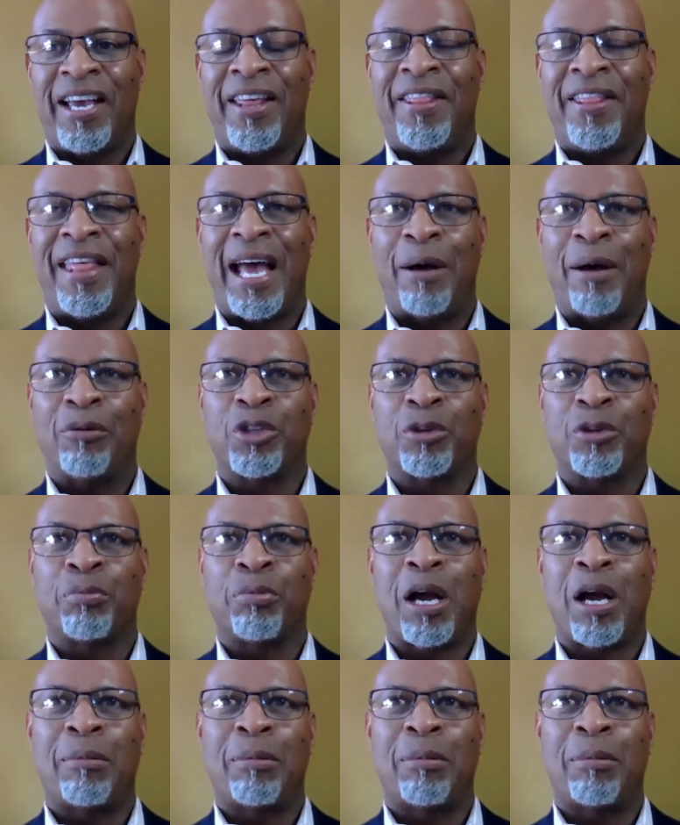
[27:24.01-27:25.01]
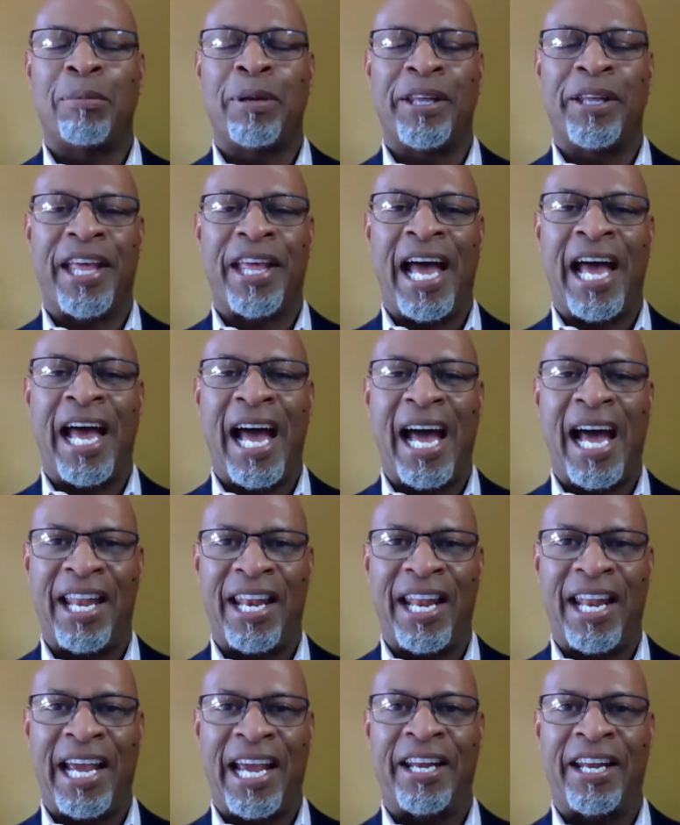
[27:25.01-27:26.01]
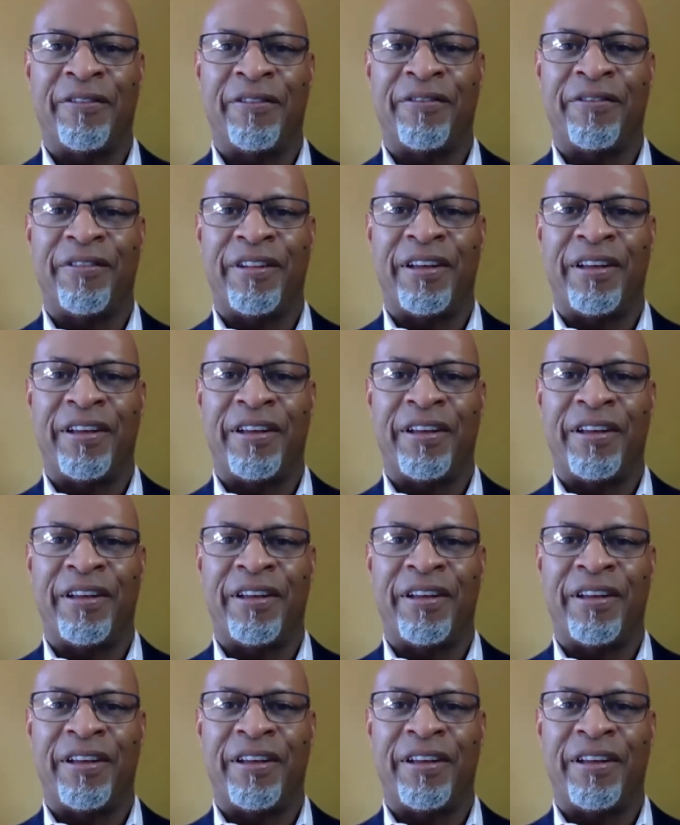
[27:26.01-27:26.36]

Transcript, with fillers: That was probably the highlight of,